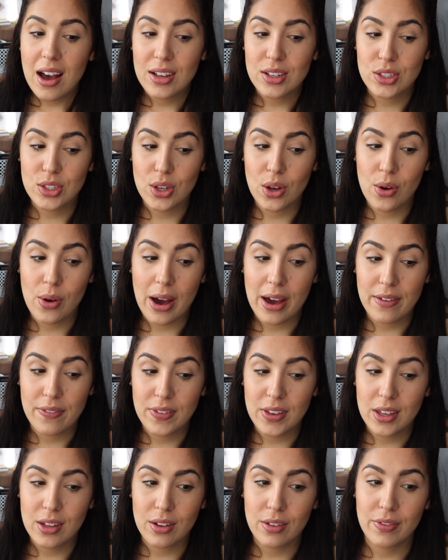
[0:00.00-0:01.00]
So I
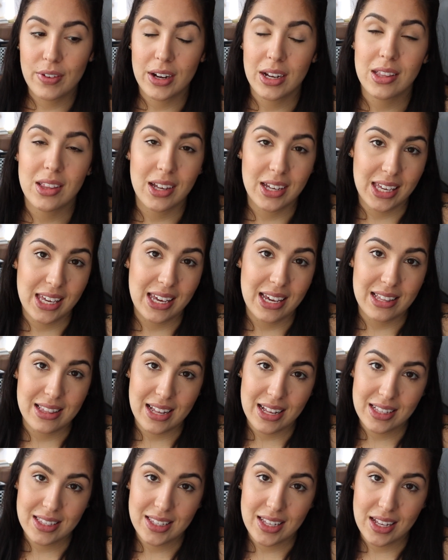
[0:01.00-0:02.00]
feel very lucky in
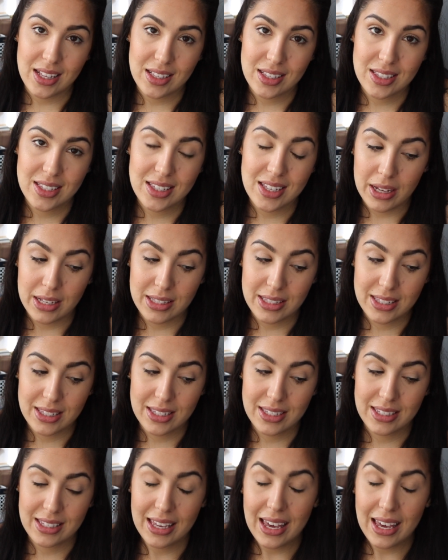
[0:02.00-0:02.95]
that sense.